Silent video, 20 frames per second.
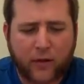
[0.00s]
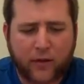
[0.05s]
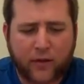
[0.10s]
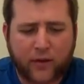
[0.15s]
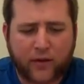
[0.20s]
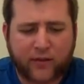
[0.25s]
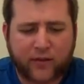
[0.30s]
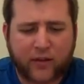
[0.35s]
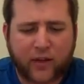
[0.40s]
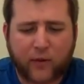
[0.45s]

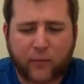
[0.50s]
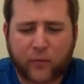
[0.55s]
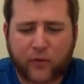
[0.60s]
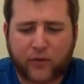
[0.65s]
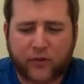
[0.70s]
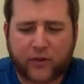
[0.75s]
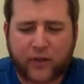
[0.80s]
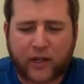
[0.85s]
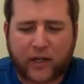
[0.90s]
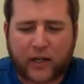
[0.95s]
this stuff
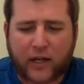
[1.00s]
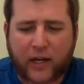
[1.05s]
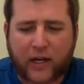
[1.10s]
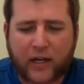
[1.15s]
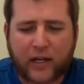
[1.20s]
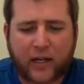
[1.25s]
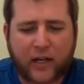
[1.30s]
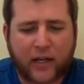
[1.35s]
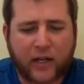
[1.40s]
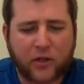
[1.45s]
is
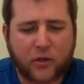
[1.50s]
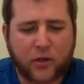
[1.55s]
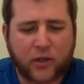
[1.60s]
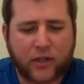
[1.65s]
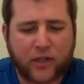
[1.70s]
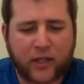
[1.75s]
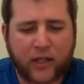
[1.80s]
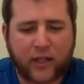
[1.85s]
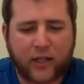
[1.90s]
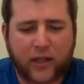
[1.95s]
kind of
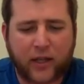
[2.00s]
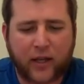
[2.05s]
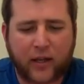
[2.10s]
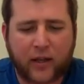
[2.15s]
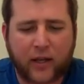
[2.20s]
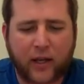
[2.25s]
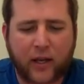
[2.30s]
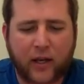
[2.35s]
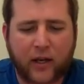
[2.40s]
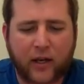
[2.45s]
interesting
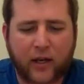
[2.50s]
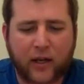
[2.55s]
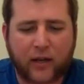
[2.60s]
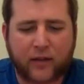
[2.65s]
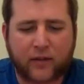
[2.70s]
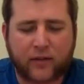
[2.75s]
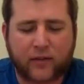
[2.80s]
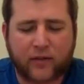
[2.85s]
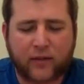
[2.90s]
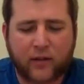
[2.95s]
in that
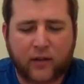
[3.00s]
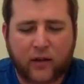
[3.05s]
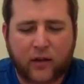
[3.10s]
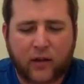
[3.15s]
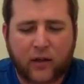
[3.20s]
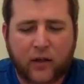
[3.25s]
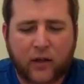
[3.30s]
it's,